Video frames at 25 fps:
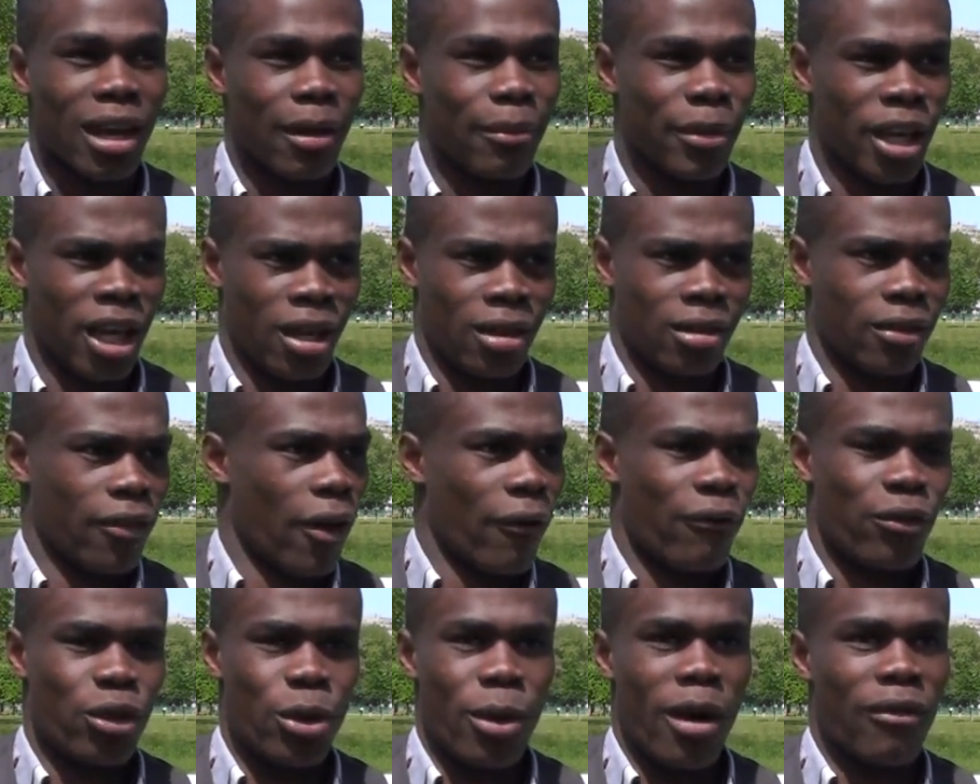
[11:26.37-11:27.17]
I mean, a
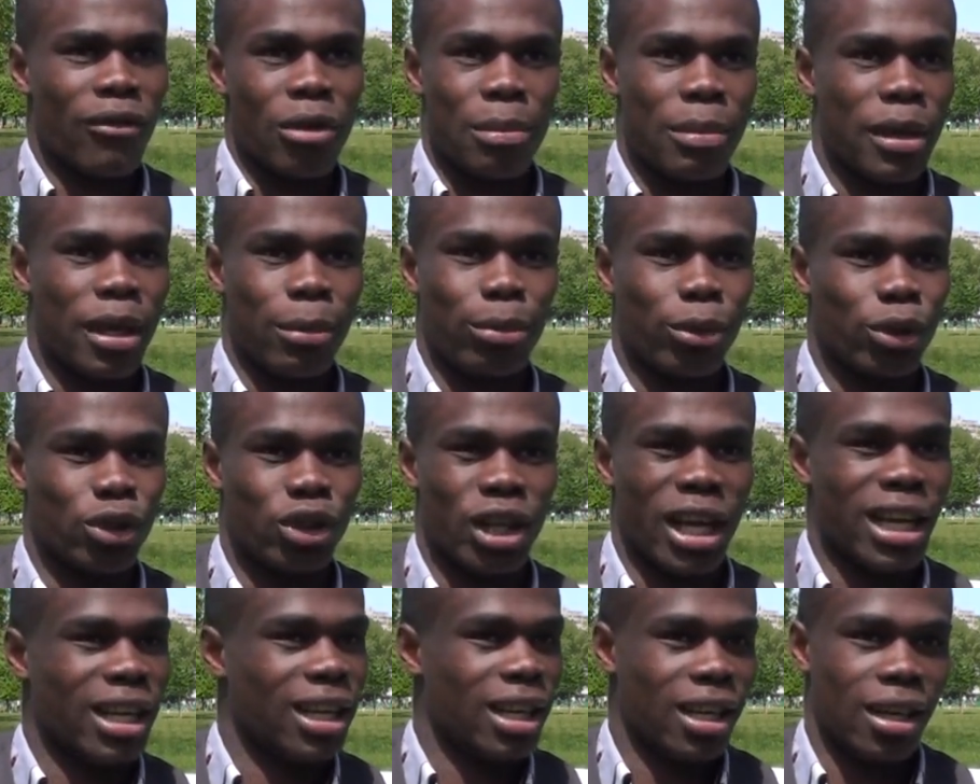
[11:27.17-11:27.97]
few other people
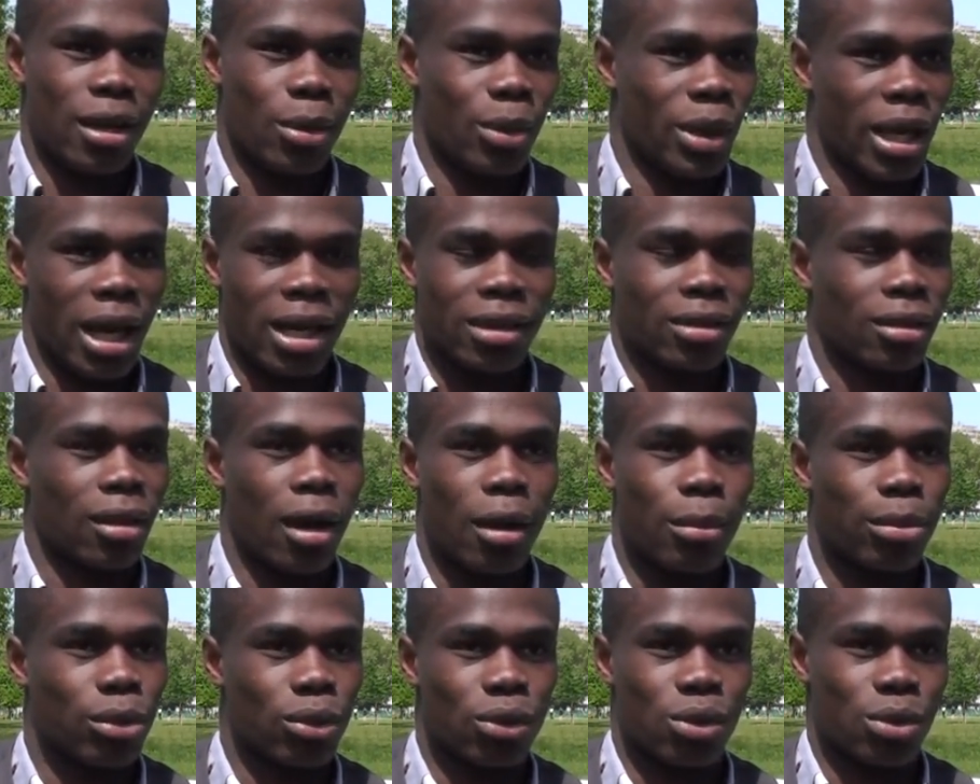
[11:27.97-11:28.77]
joined in, and we had
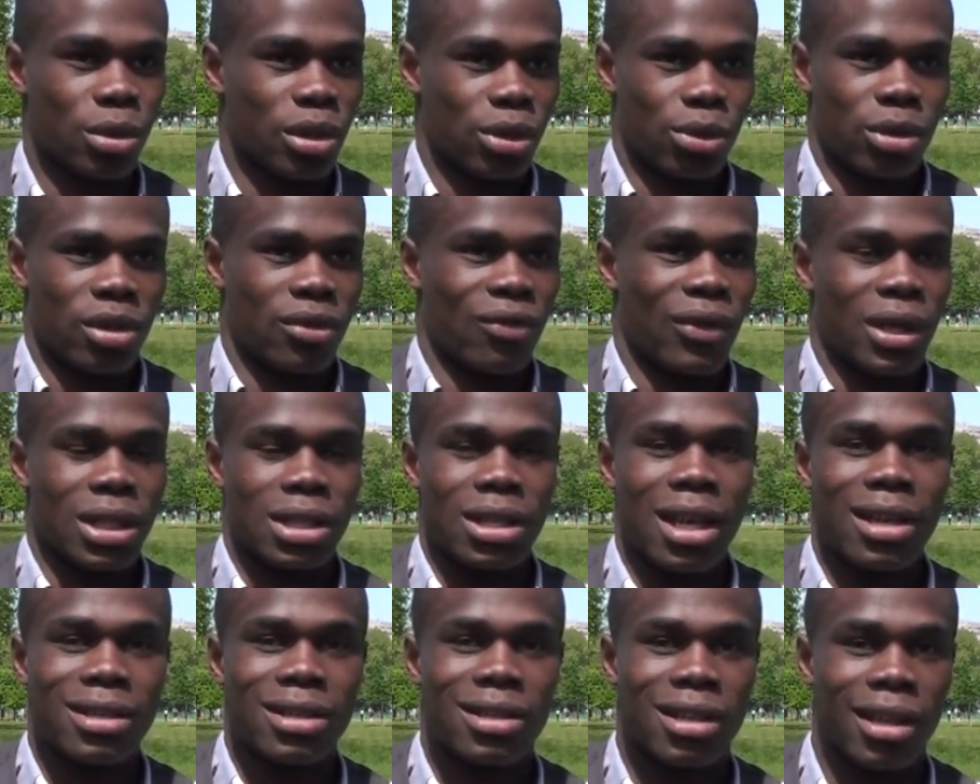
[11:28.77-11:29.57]
doubles, which was
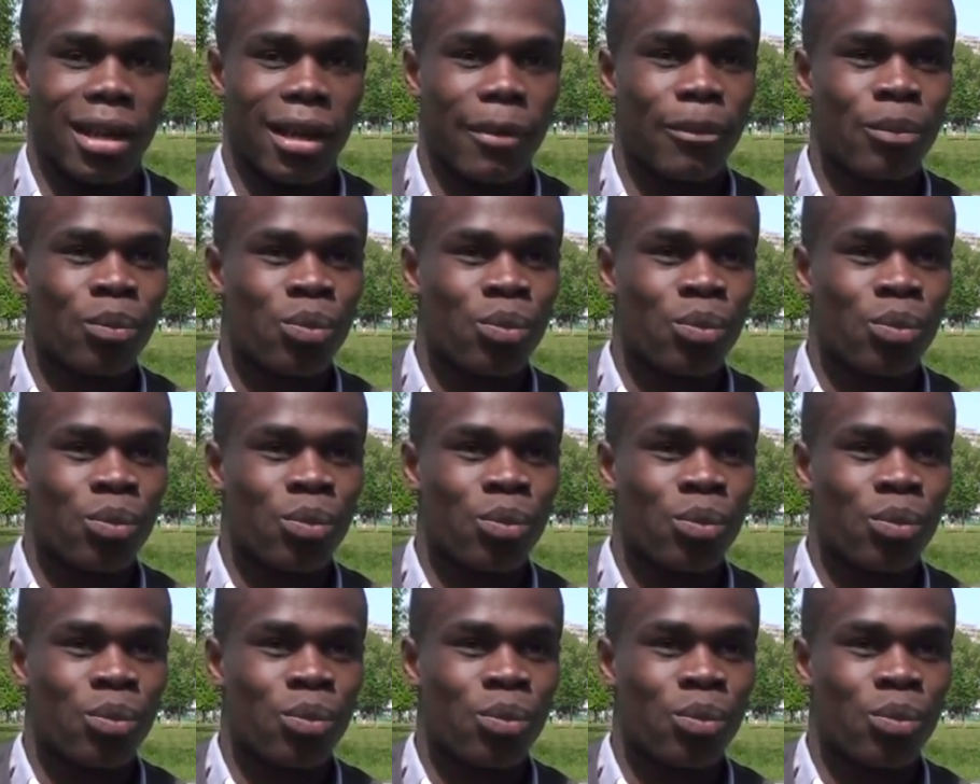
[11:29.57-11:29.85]
fantastic.